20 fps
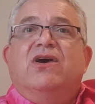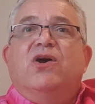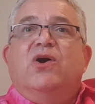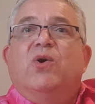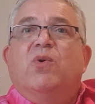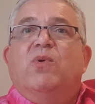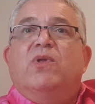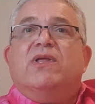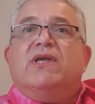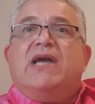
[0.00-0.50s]

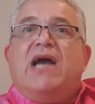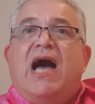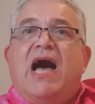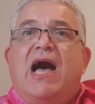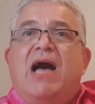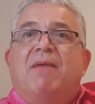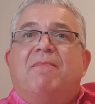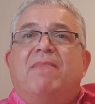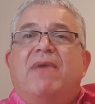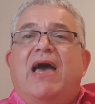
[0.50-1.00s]
who will
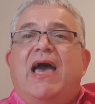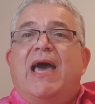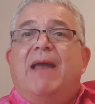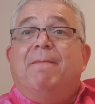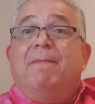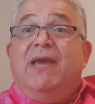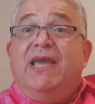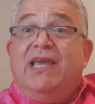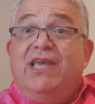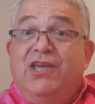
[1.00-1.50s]
come
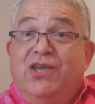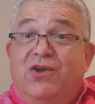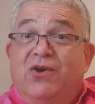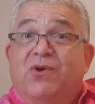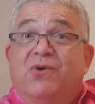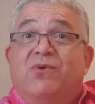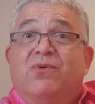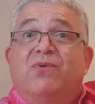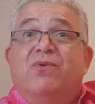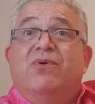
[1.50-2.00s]
and meet
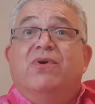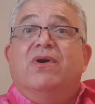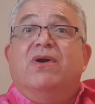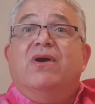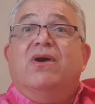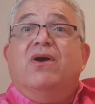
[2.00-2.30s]
you